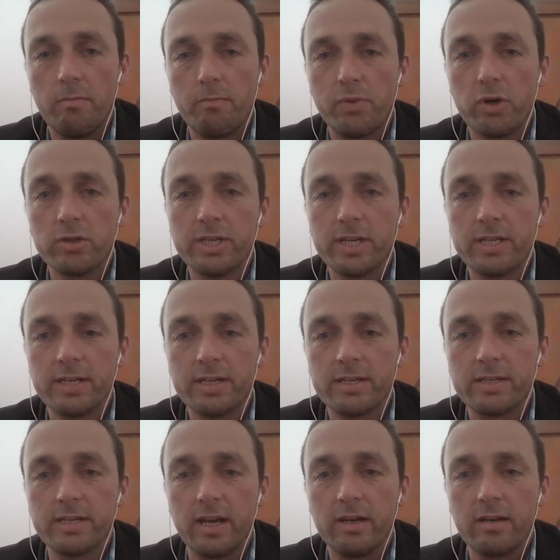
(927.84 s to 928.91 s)

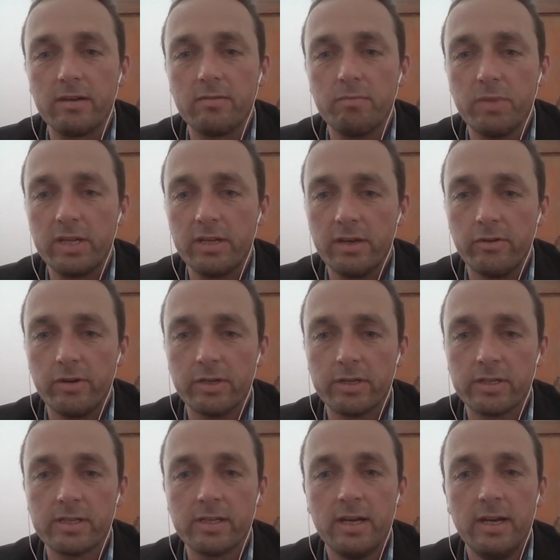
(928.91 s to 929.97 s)
processes and
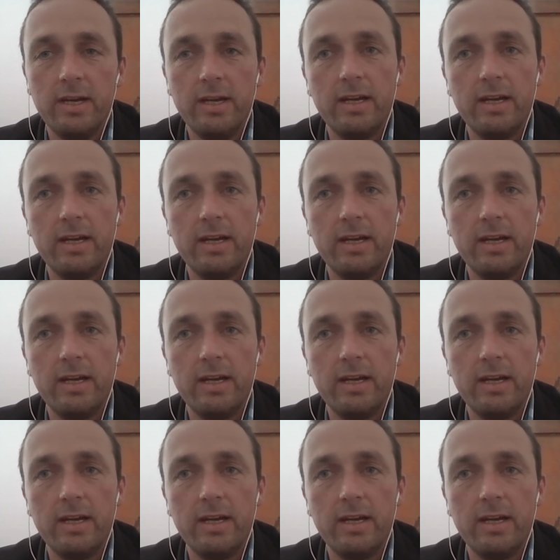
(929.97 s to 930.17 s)
materials